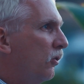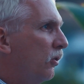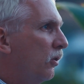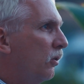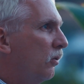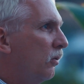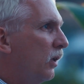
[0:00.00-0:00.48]

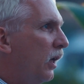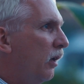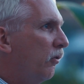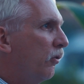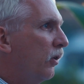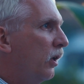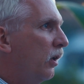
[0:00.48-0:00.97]
to
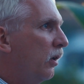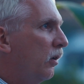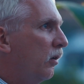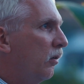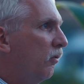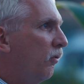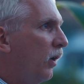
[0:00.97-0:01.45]

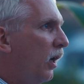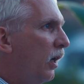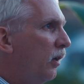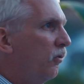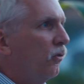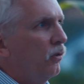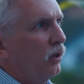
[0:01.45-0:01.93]
every
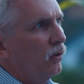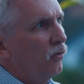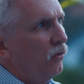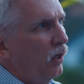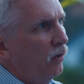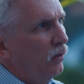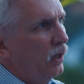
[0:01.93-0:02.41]
5,
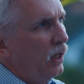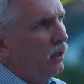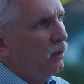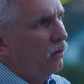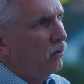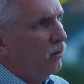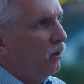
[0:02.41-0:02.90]
6, 7,
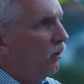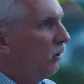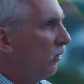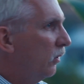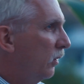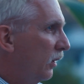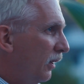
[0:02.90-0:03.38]

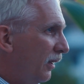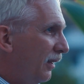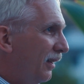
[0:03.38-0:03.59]
8-year-old,